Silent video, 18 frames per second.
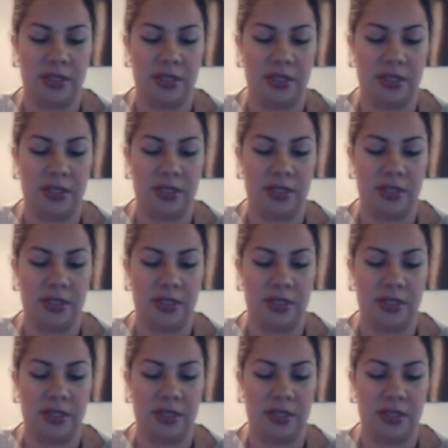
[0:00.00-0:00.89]
earners.
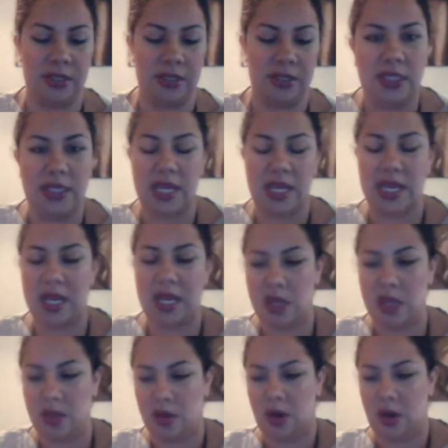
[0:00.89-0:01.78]

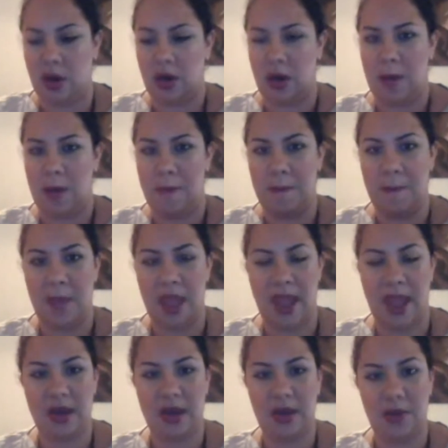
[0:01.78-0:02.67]
You see
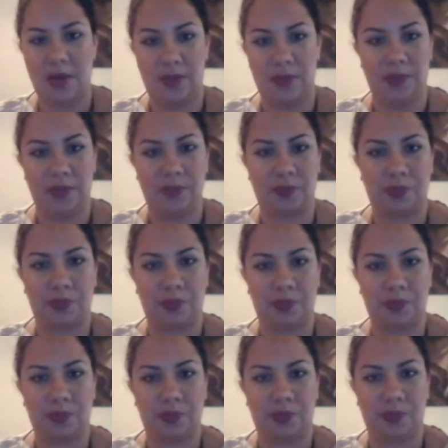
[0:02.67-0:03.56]
either
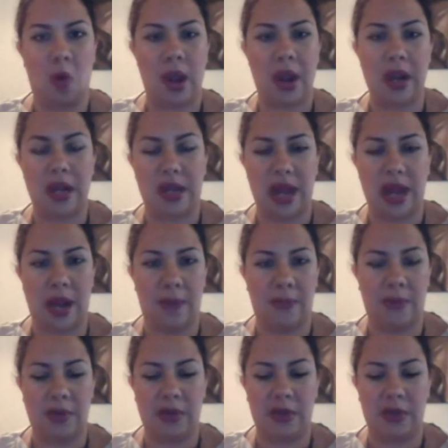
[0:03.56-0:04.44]
men
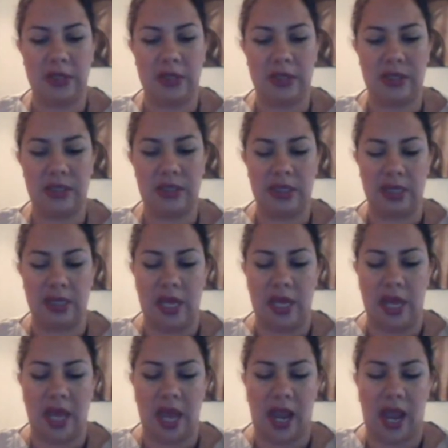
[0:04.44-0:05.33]
or married
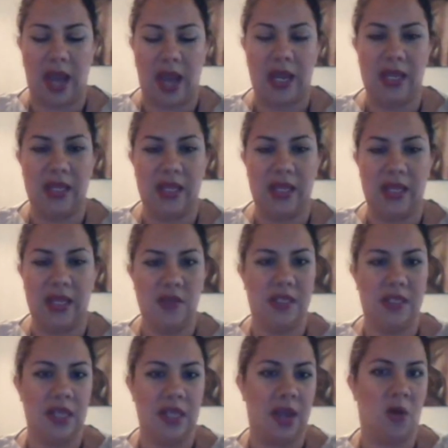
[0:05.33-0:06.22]
couples,
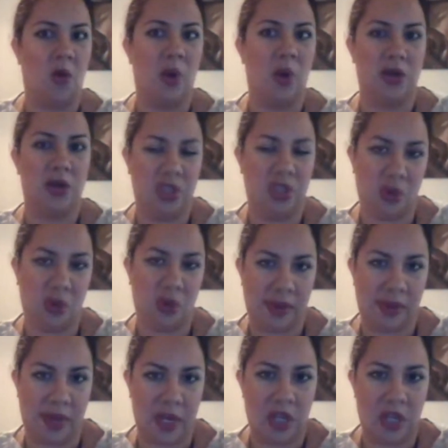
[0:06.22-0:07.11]
and I think you
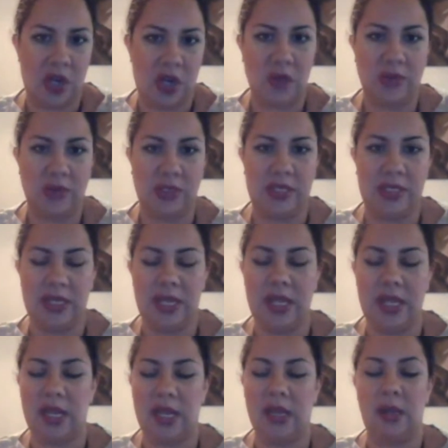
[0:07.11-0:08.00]
see like 1 or 2 women.
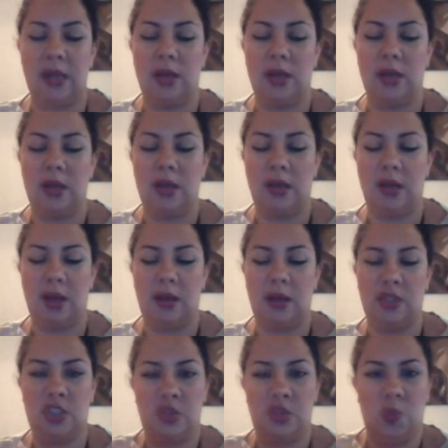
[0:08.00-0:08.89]
You don't
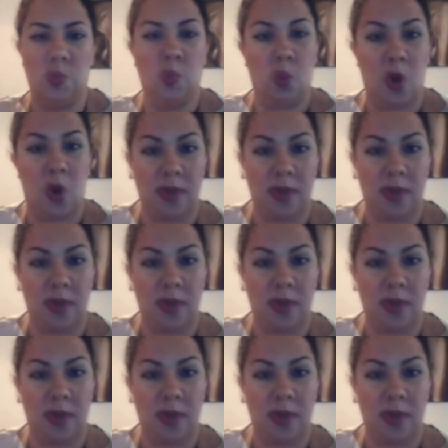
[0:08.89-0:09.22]
see